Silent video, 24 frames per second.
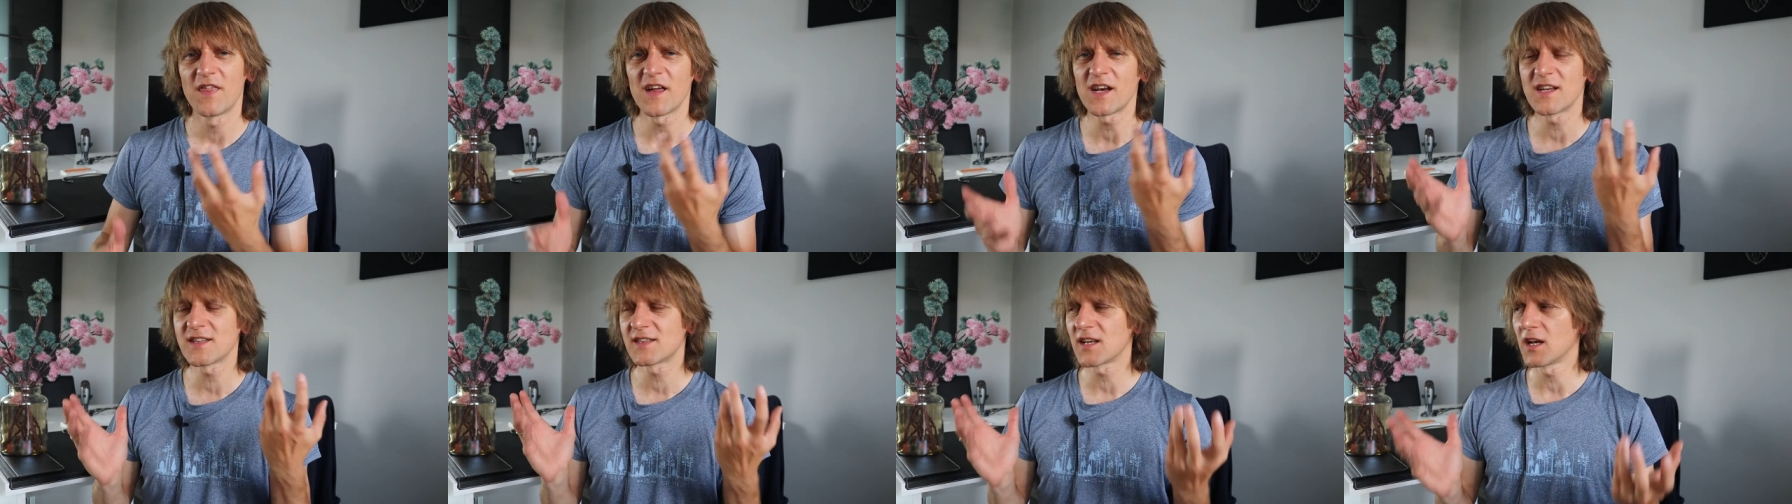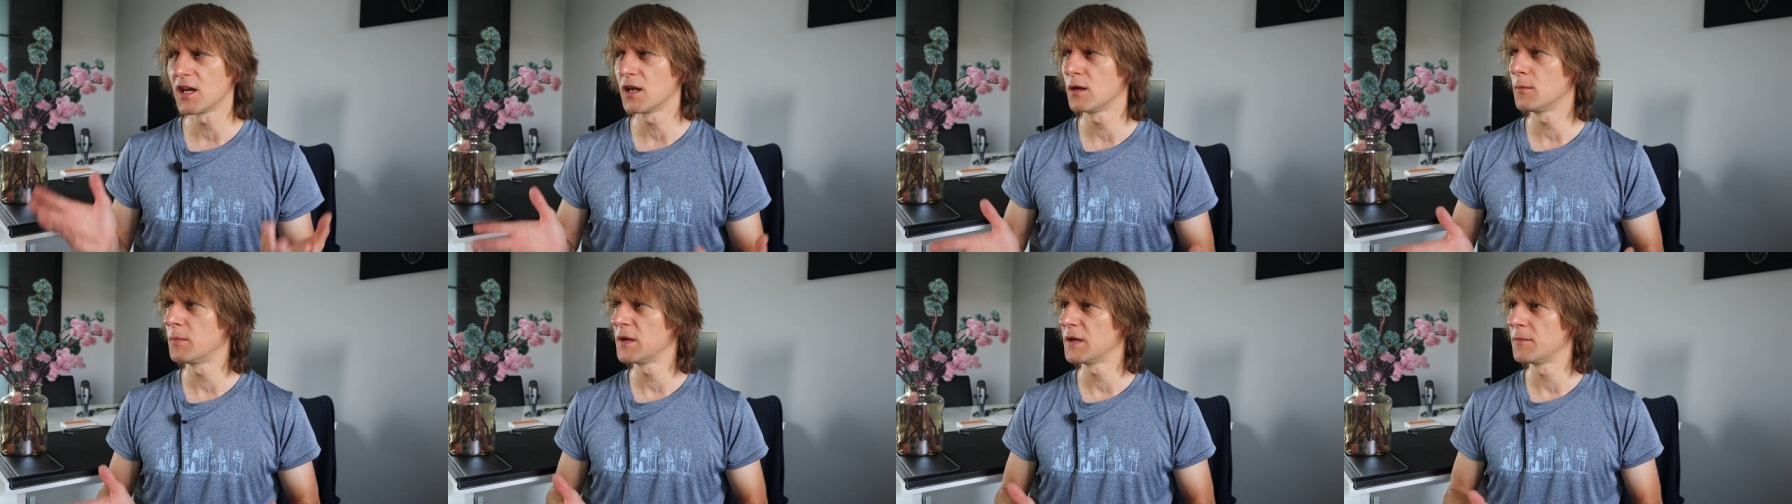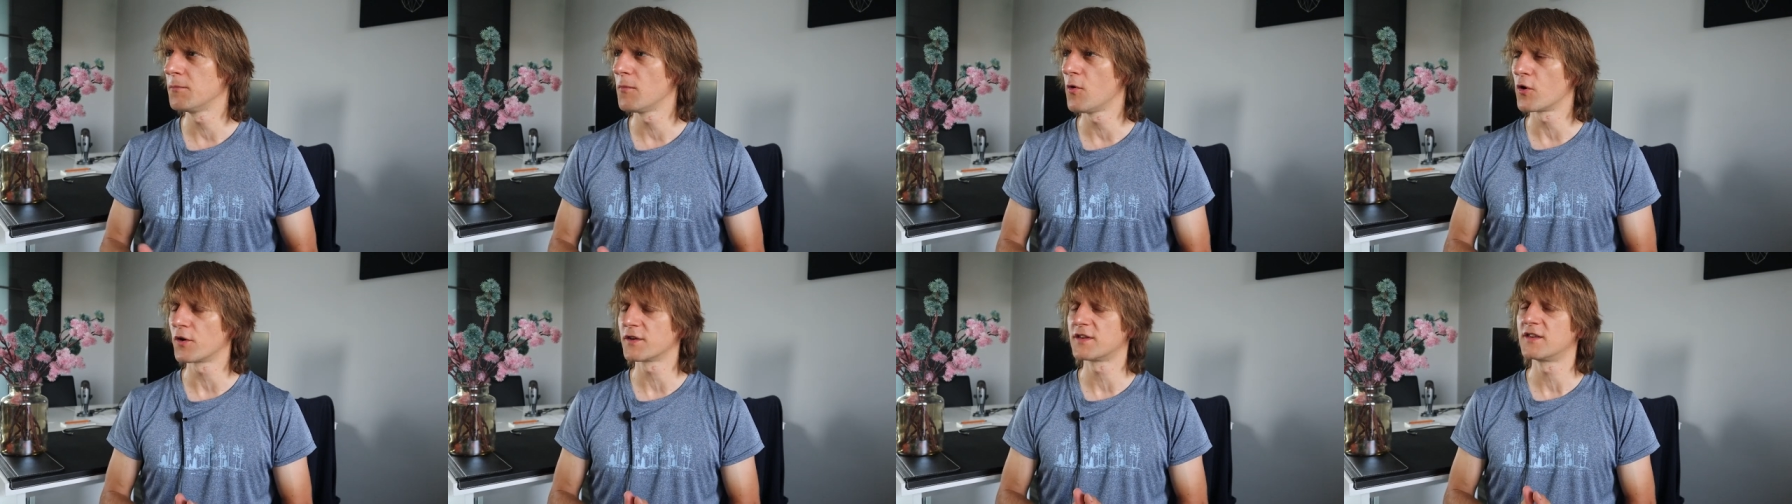That is a little
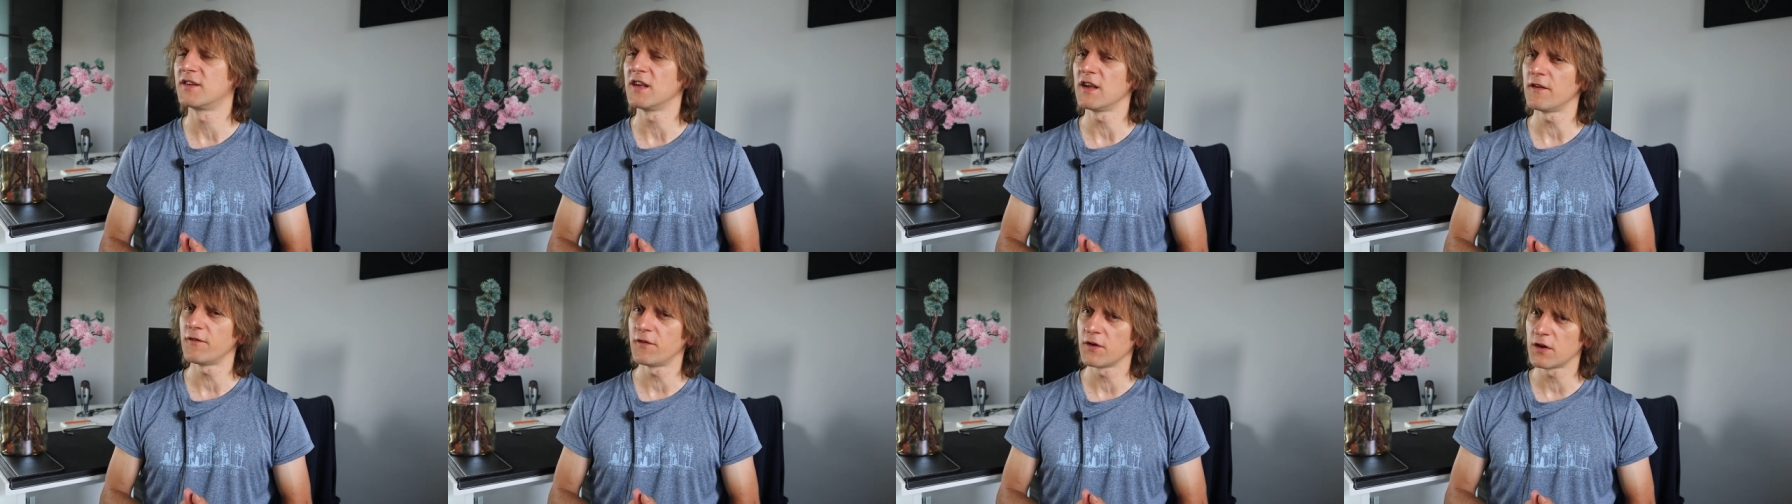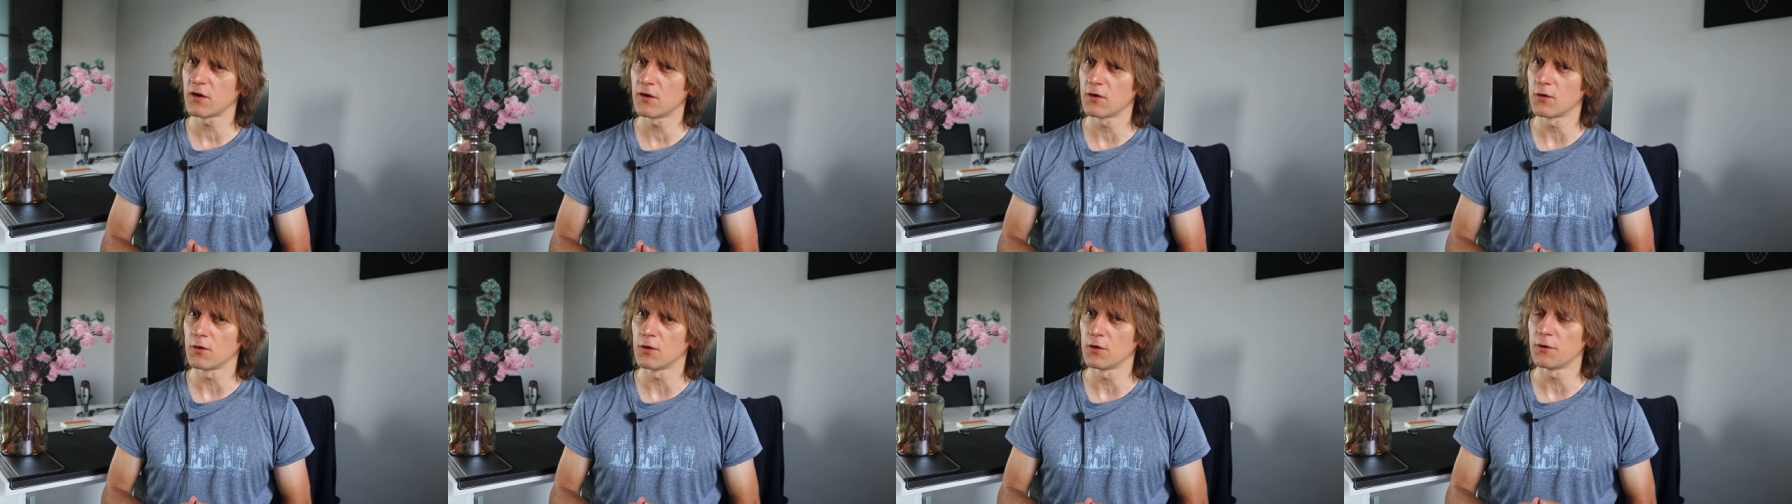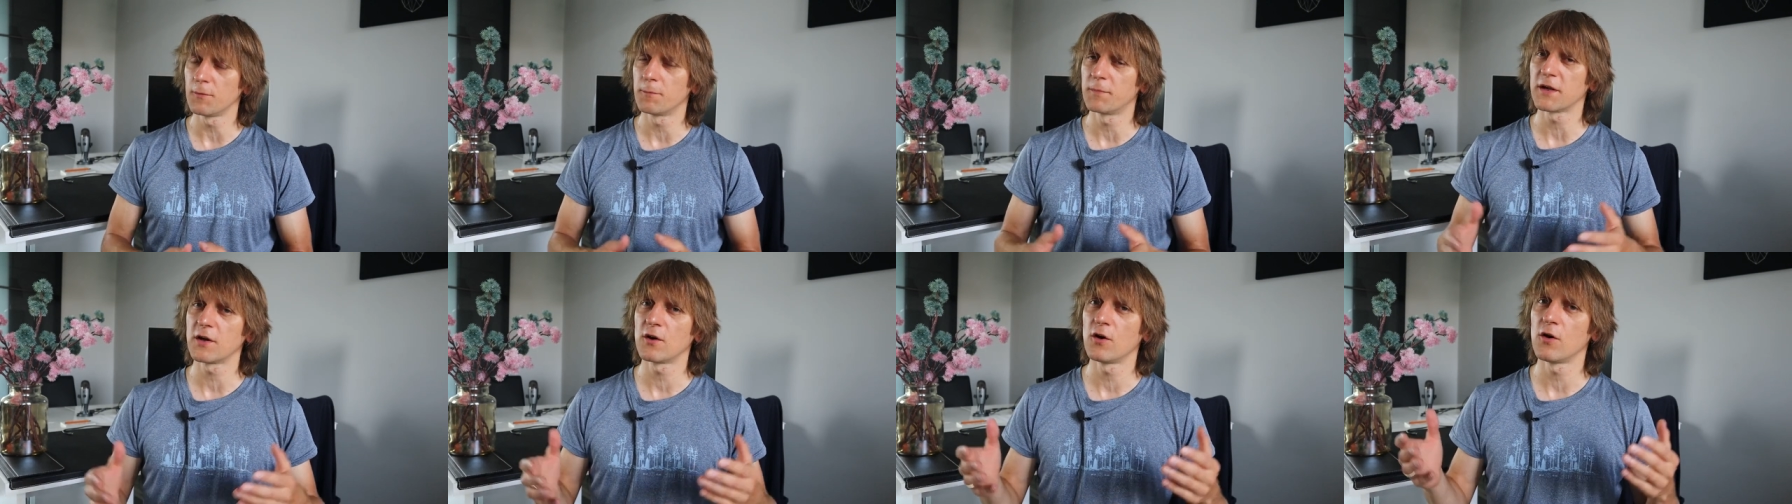bit more
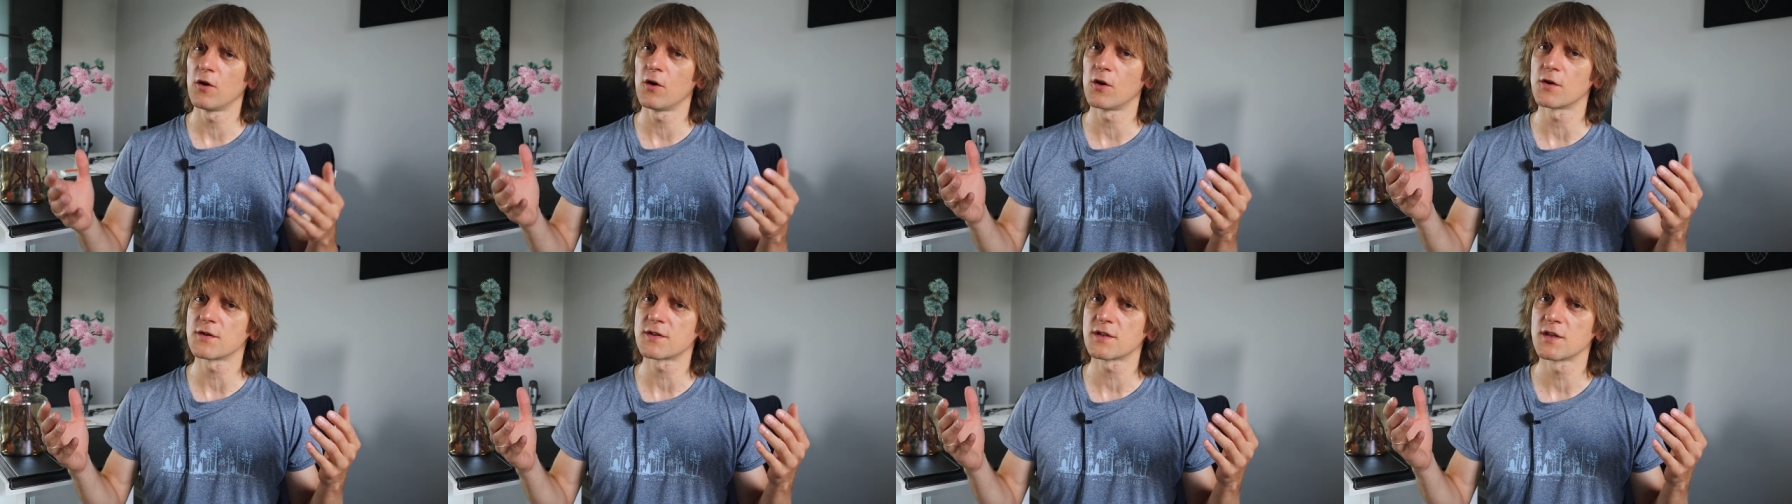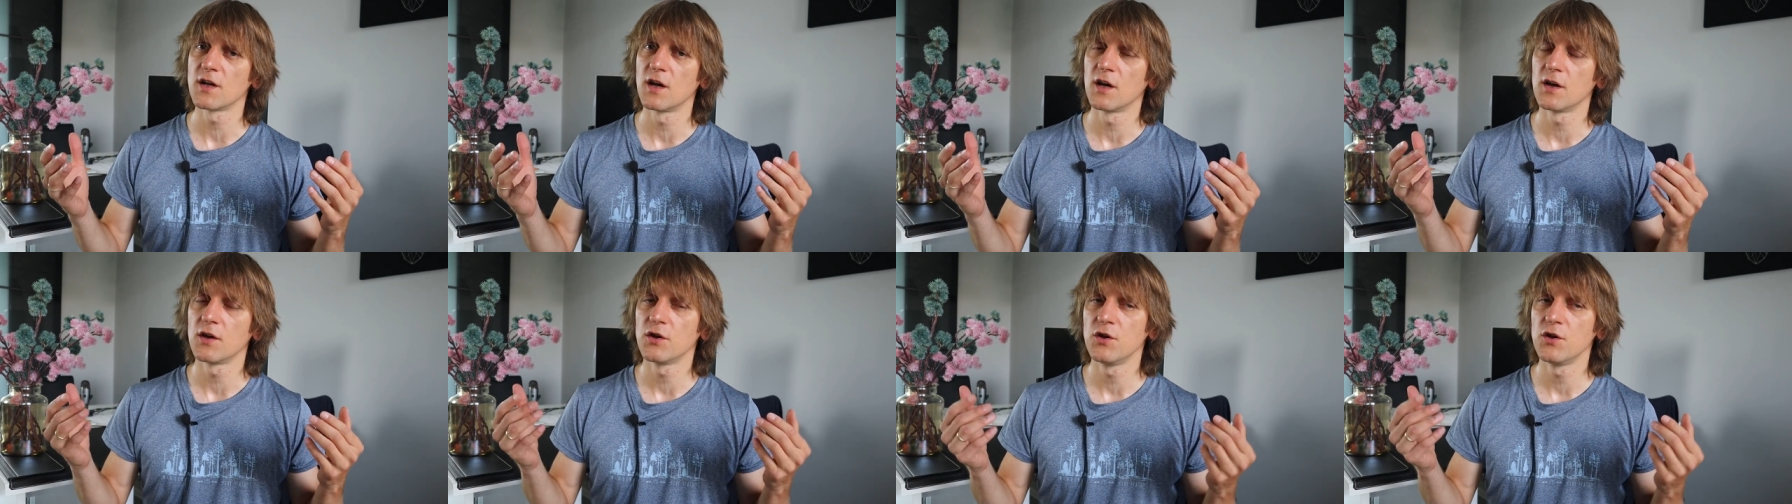difficult because